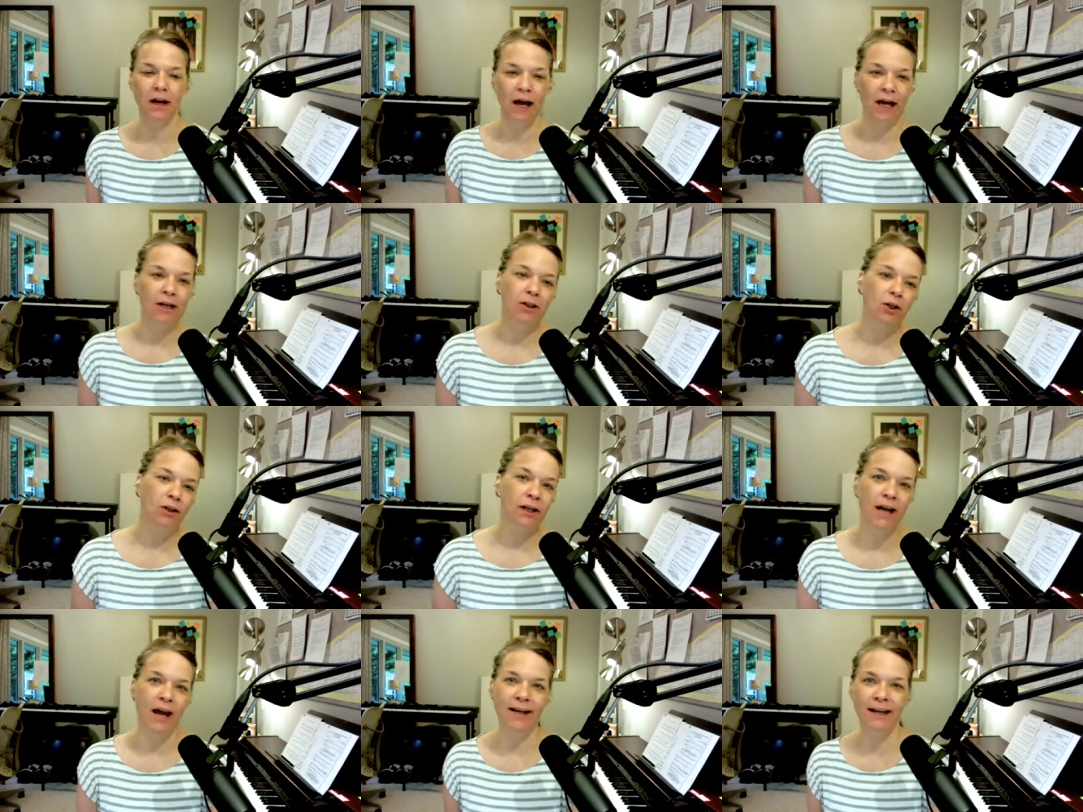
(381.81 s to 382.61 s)
I could
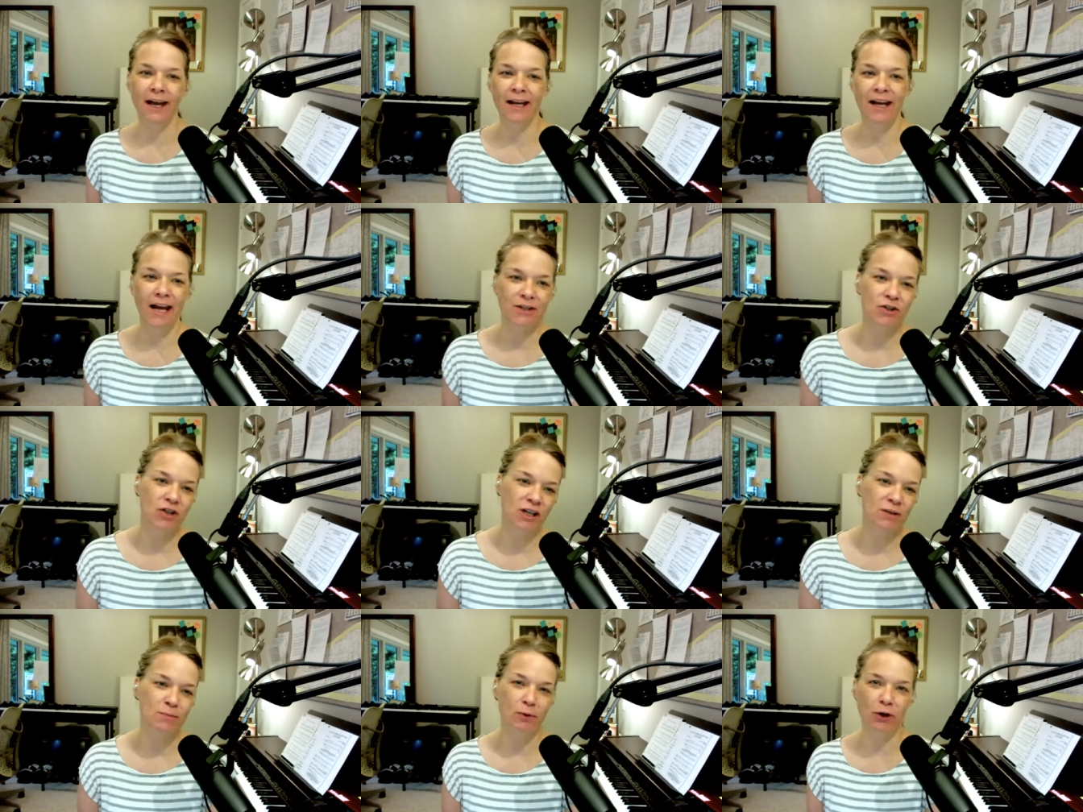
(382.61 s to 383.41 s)
look at Ken has
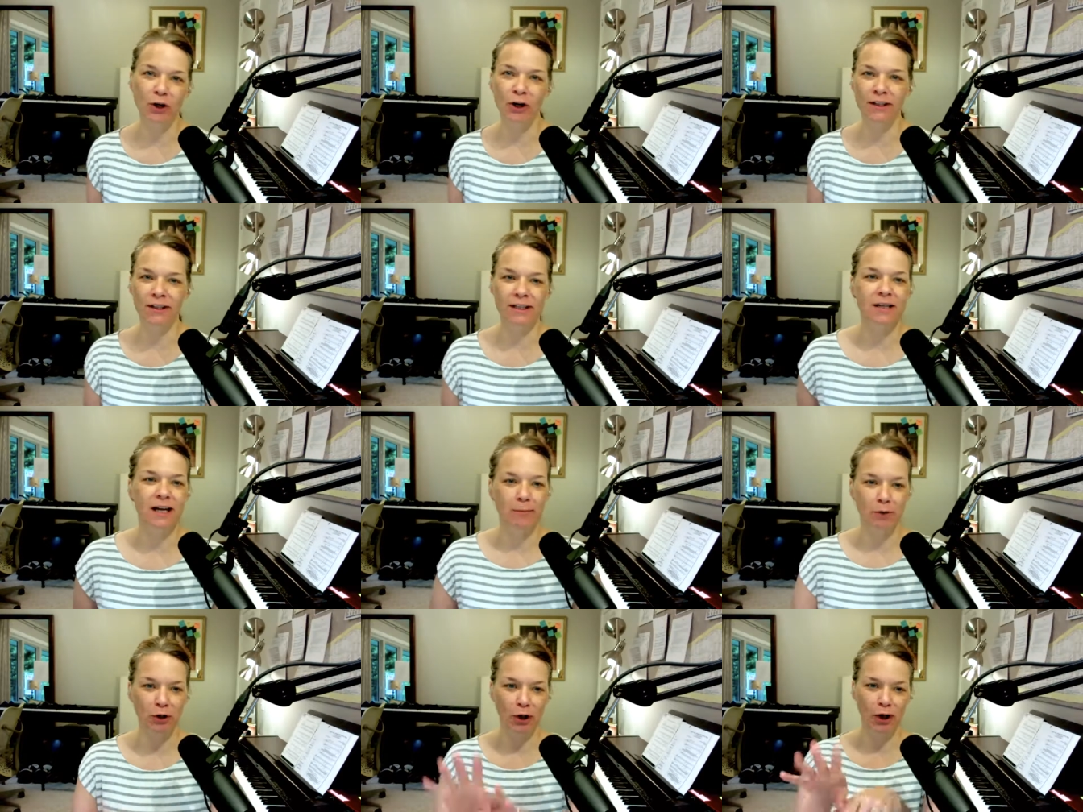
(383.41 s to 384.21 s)
cheeseburger at the
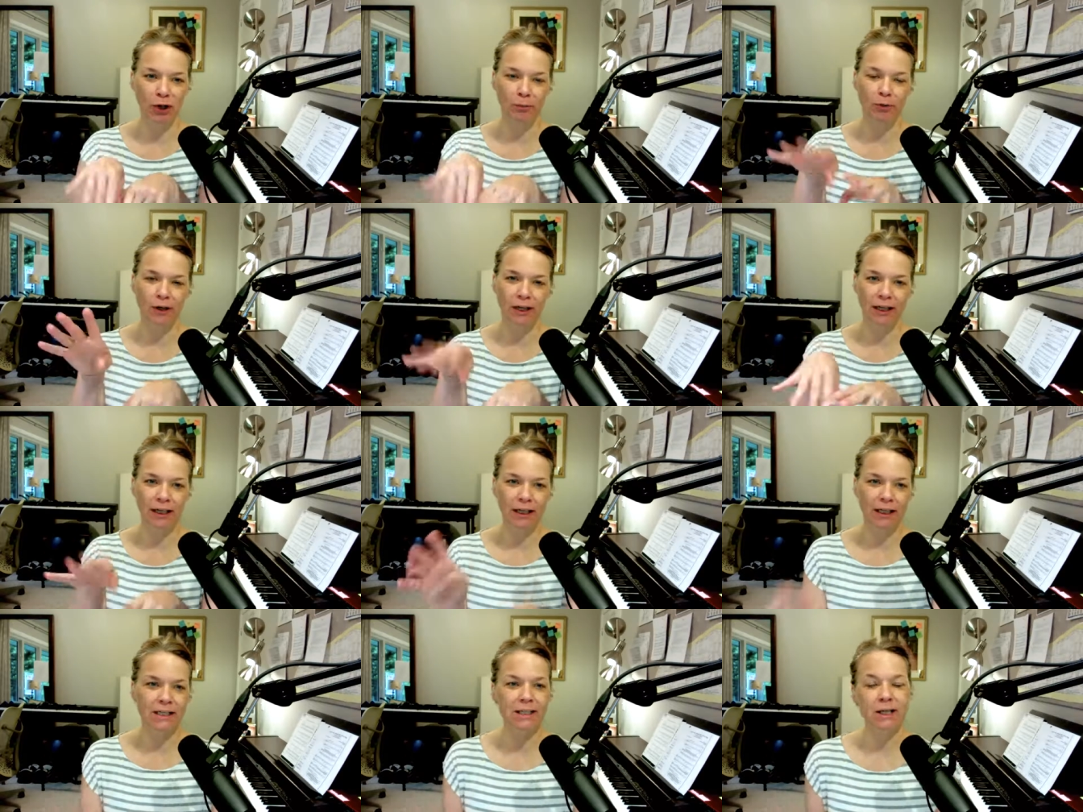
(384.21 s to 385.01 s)
time. Look at all the pretty
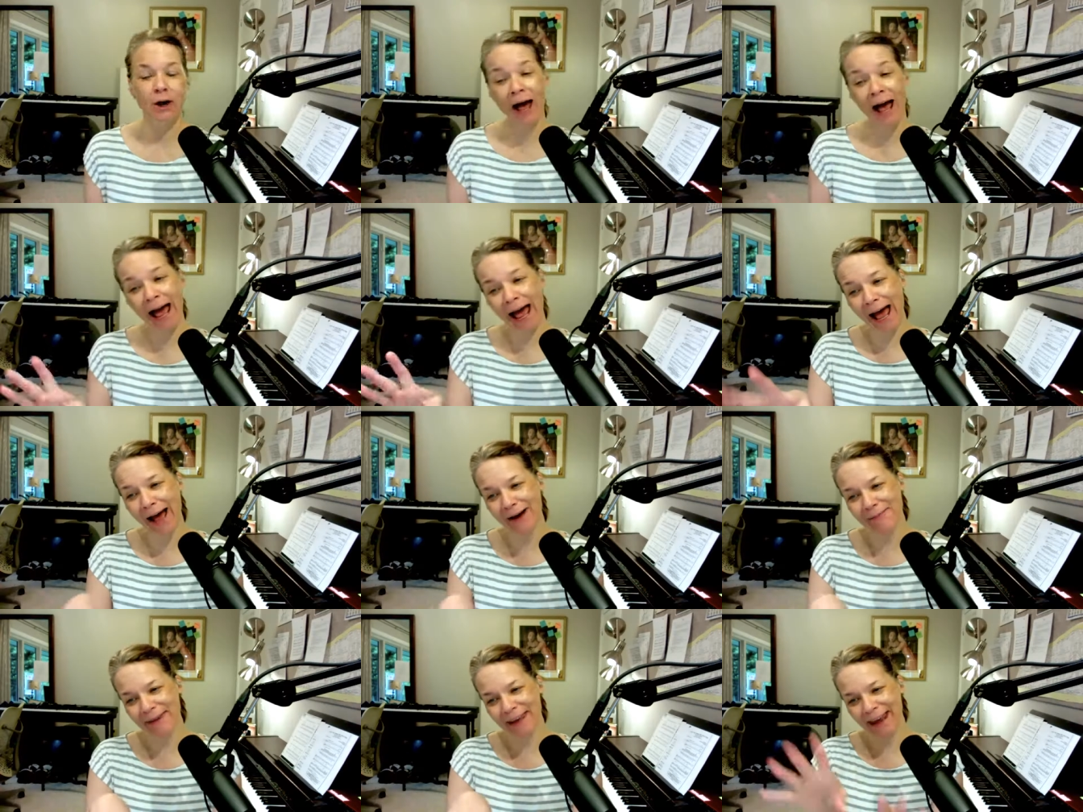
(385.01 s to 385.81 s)
kitties and go,
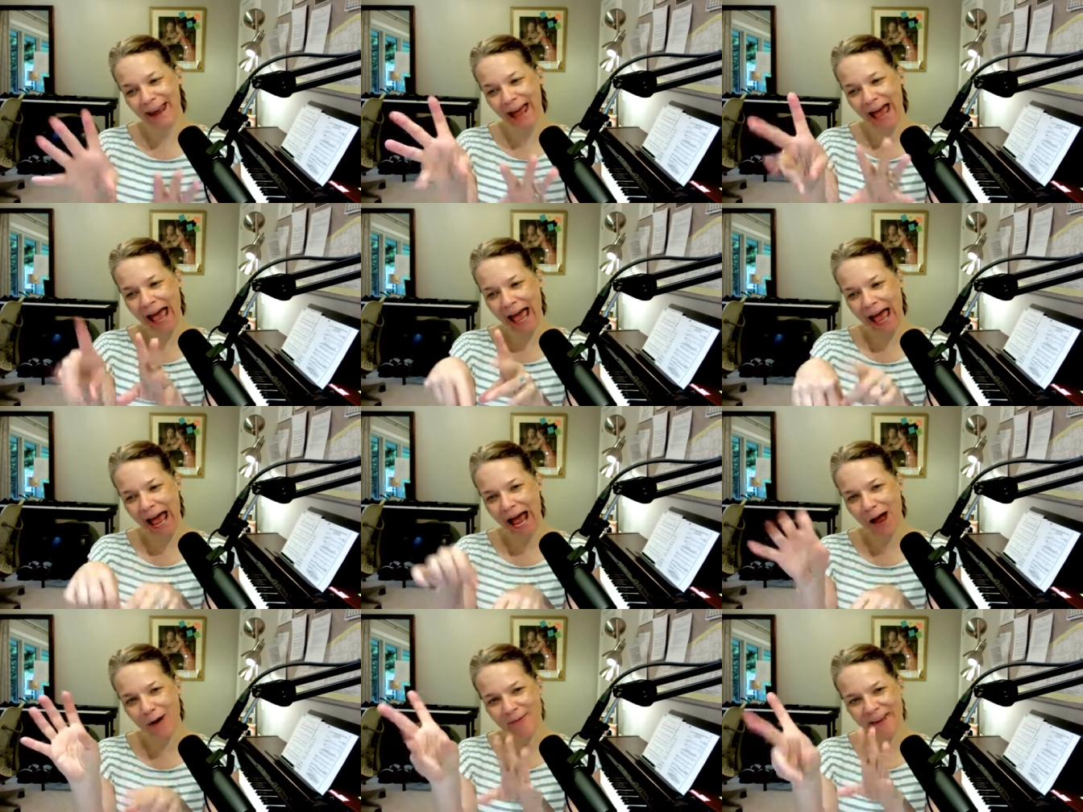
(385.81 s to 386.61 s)
oh,
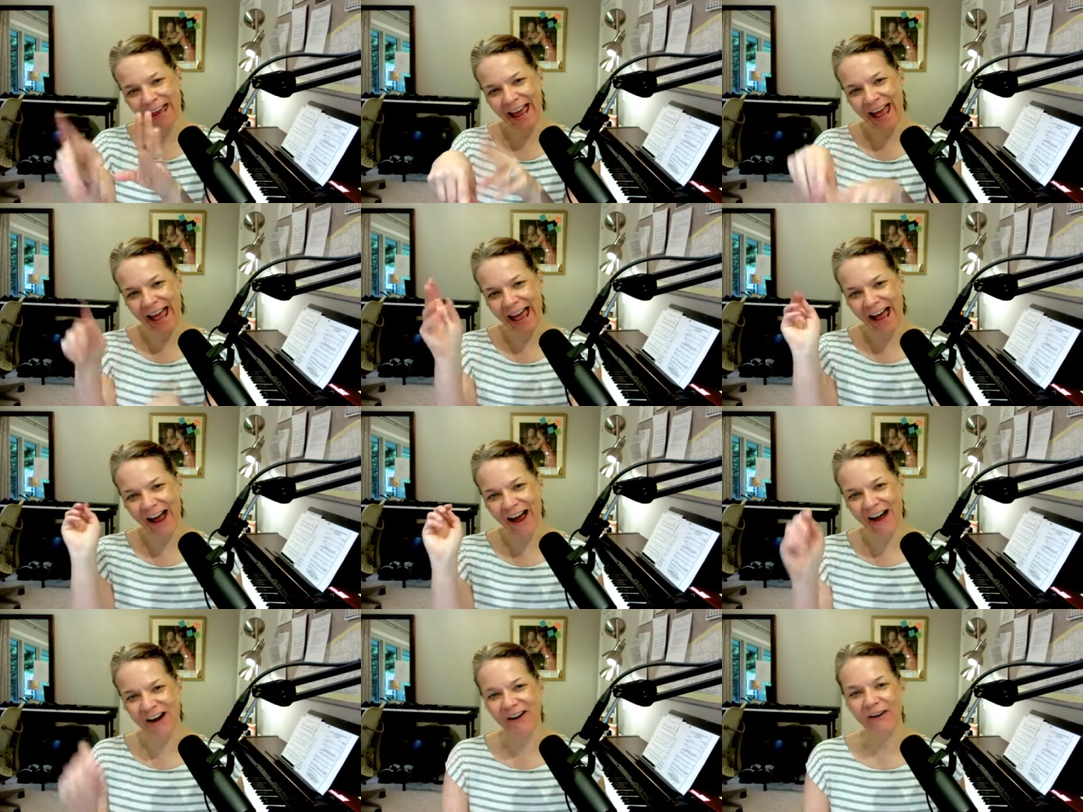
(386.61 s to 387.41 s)
meow,
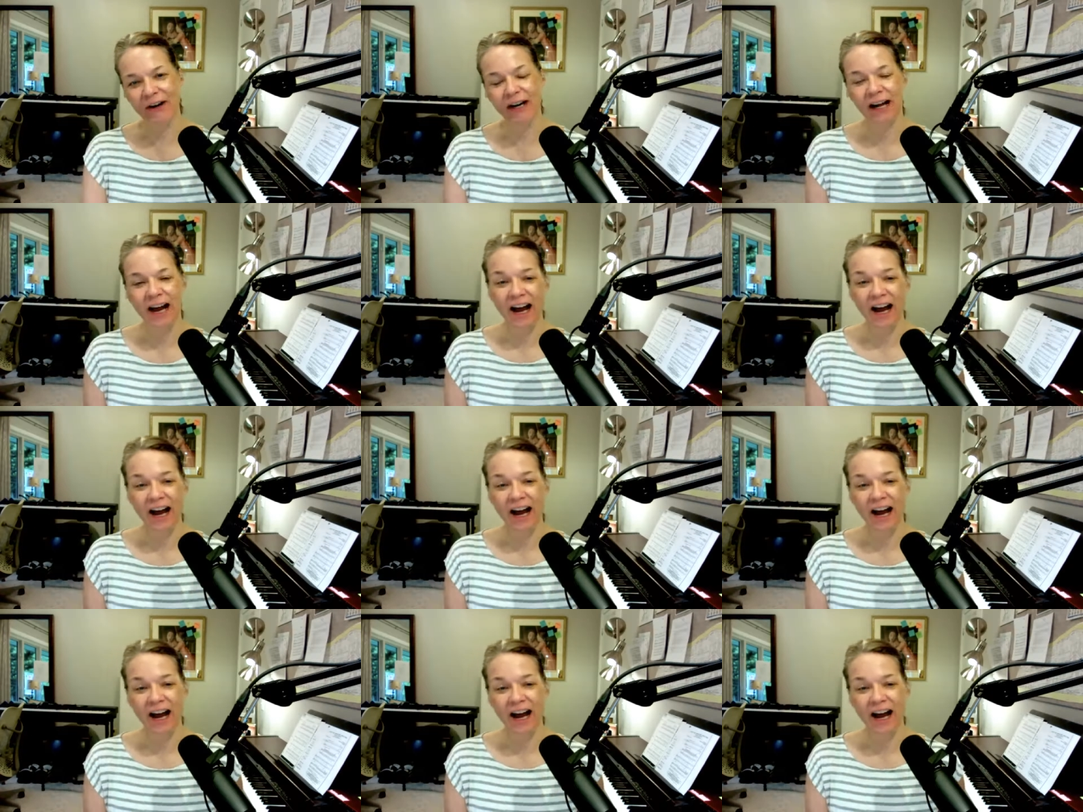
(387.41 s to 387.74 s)
meow.